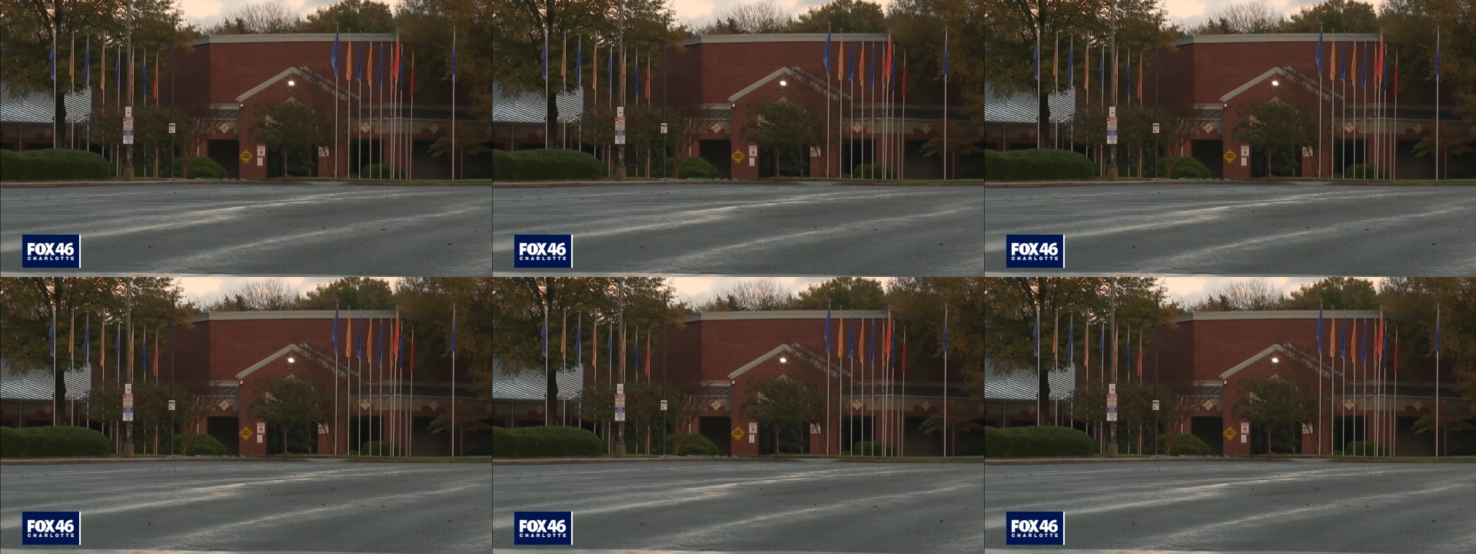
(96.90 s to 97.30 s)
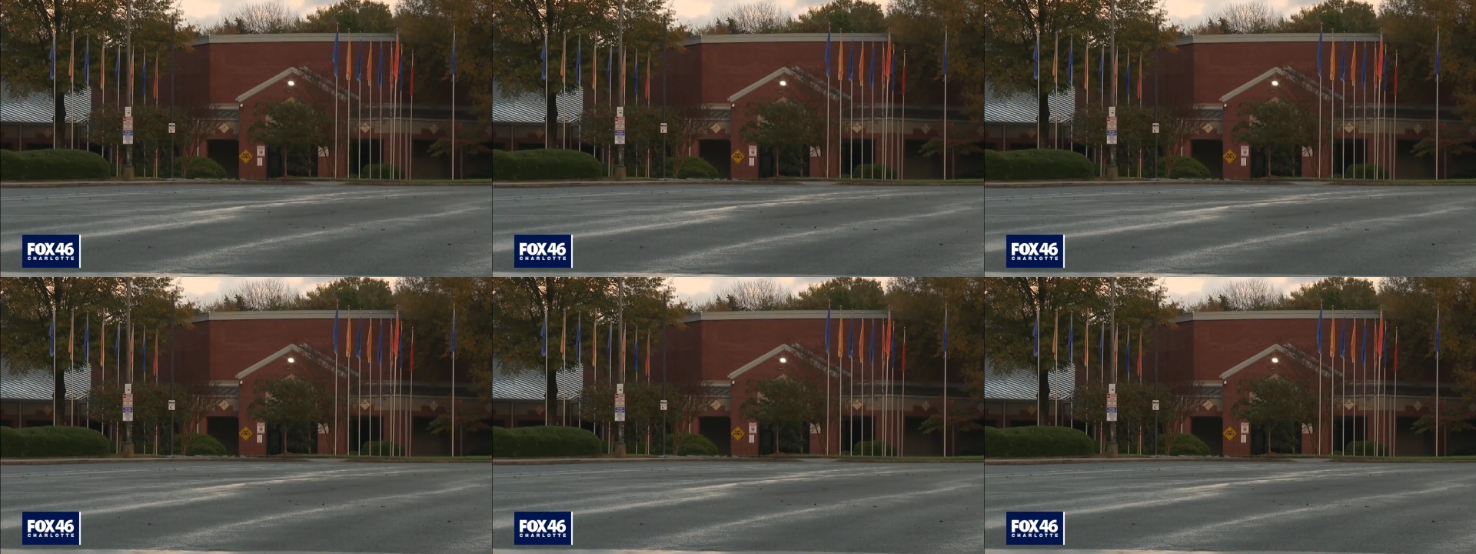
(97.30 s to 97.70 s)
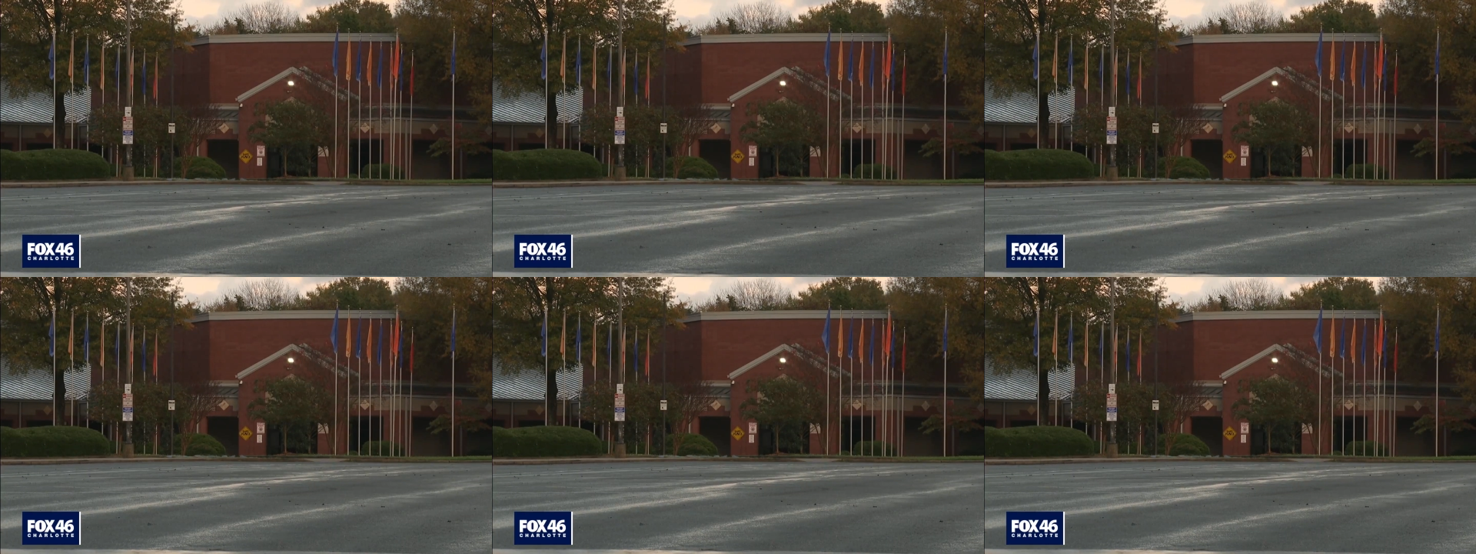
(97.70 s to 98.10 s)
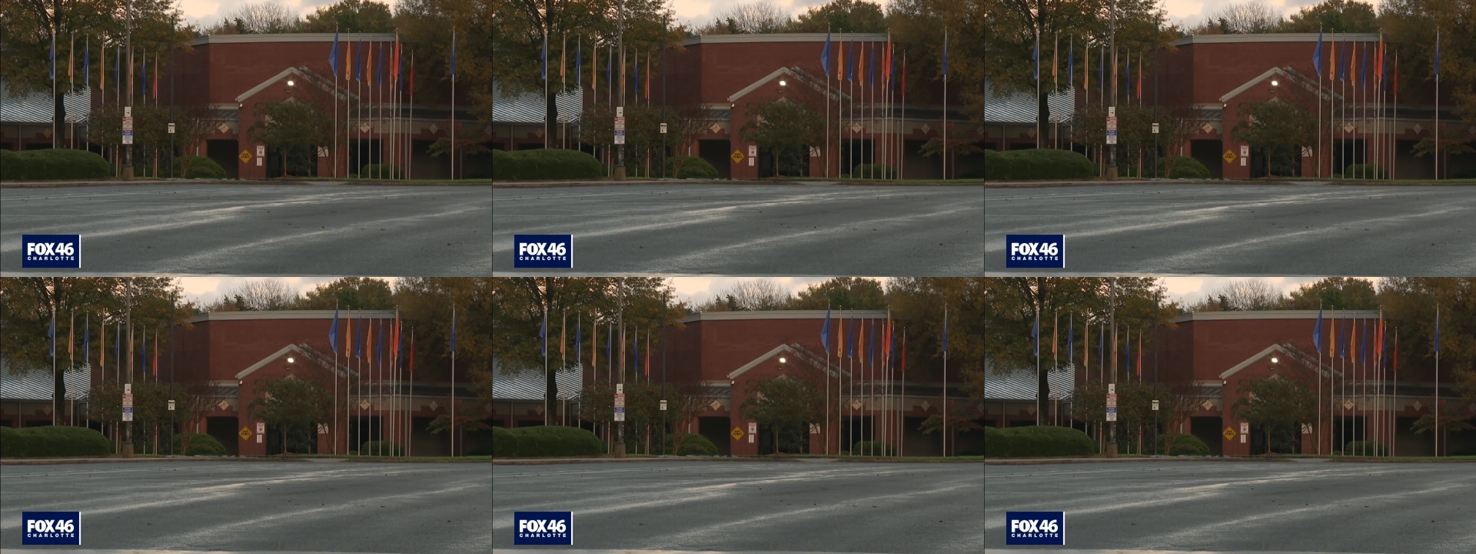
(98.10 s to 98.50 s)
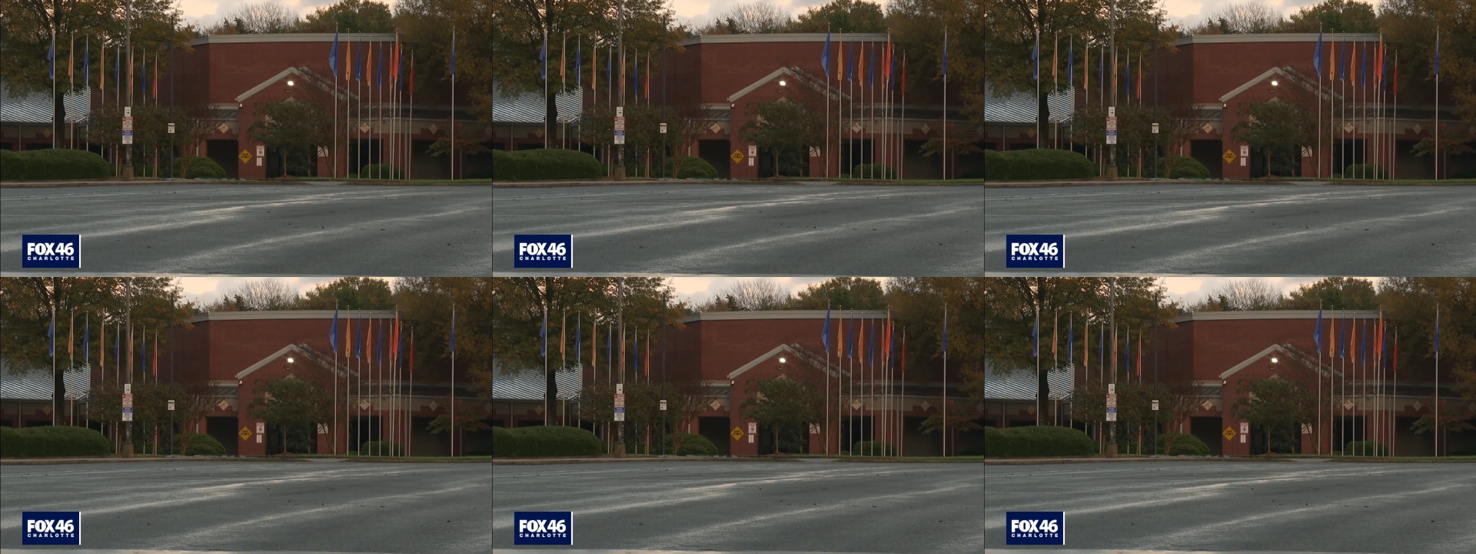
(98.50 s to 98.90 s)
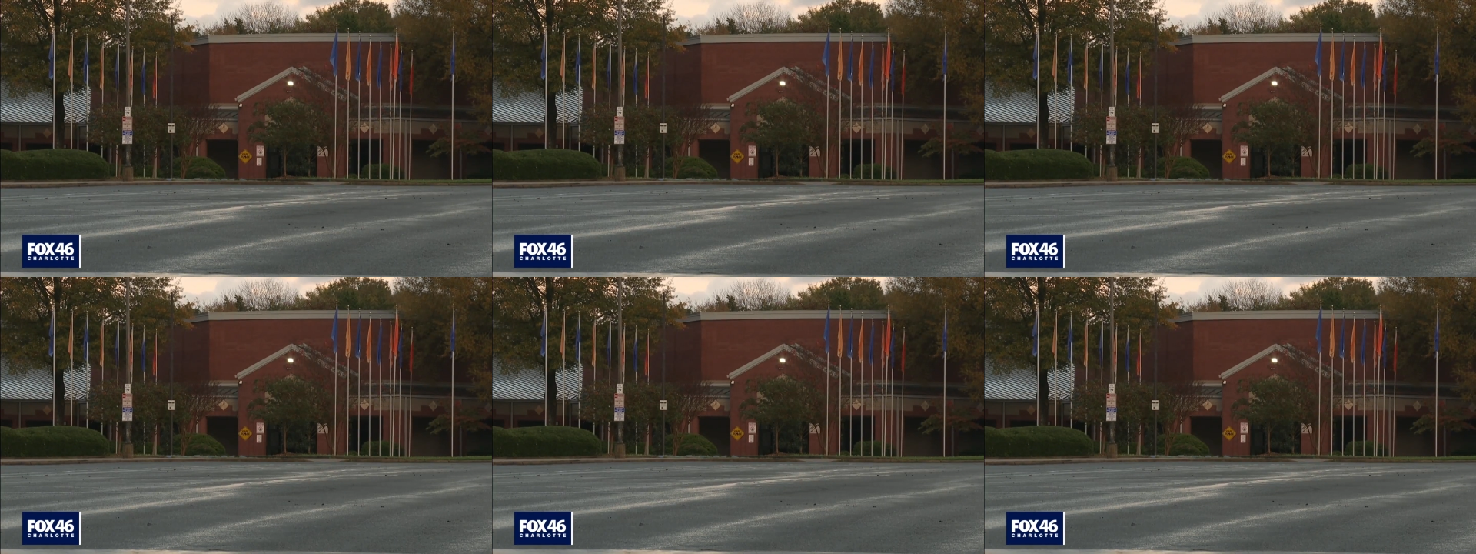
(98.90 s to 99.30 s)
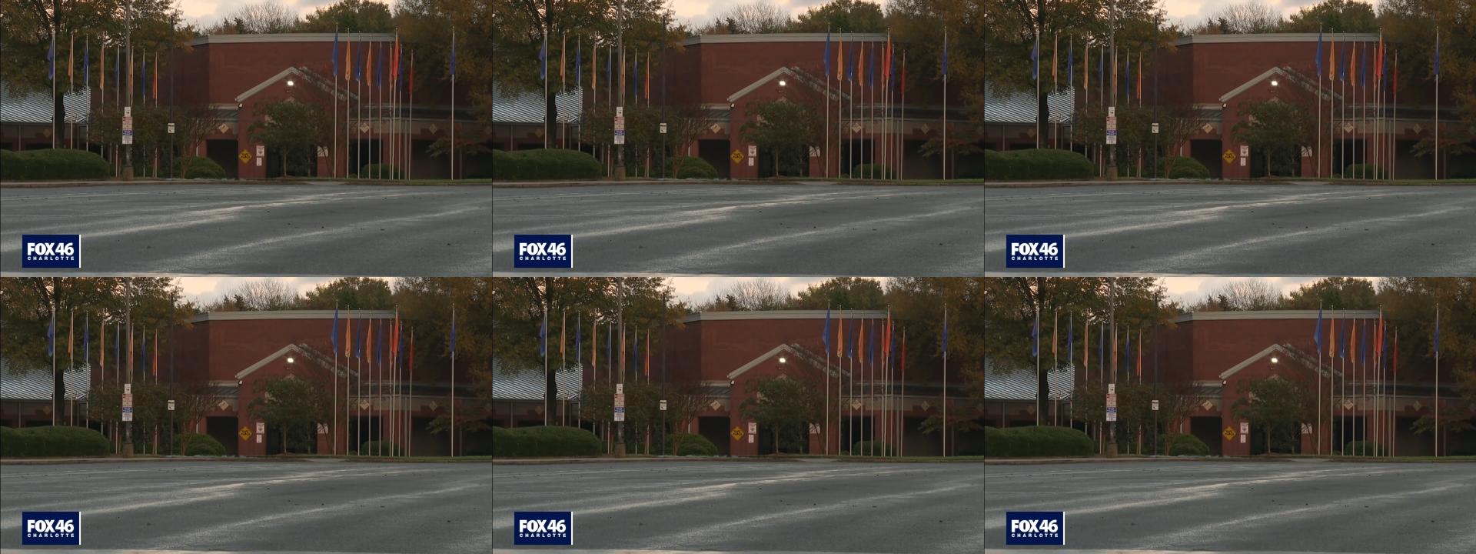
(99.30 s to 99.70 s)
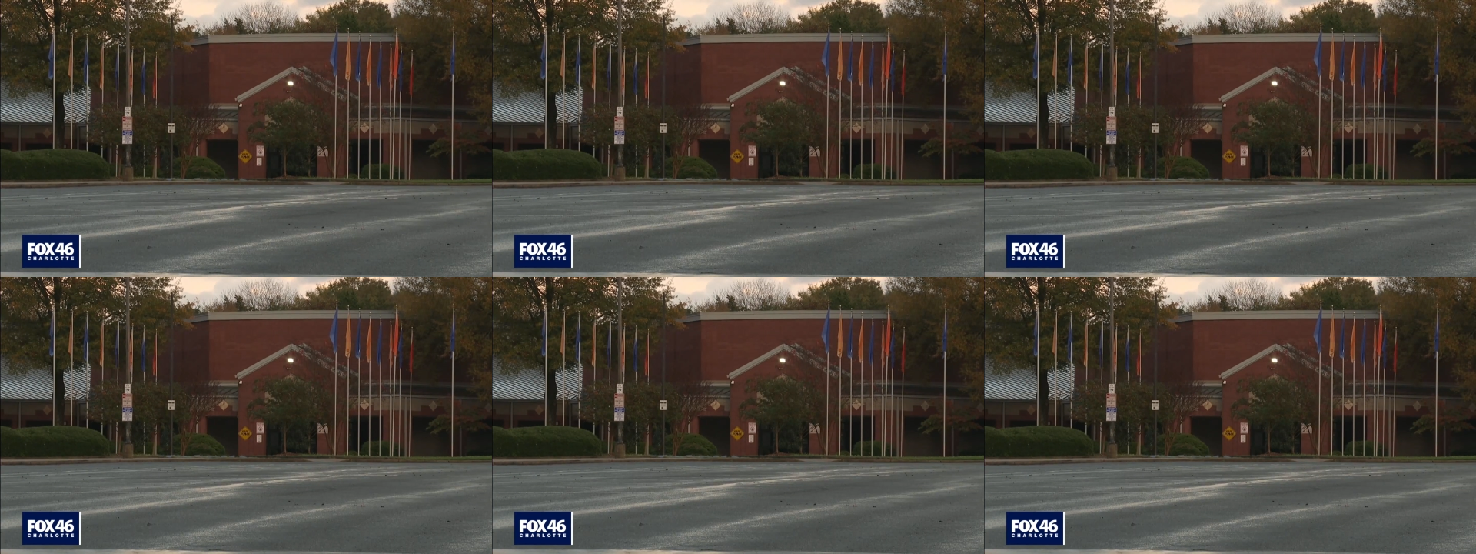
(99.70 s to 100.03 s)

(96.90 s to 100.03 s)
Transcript: No face is visible, so there are no lips to read.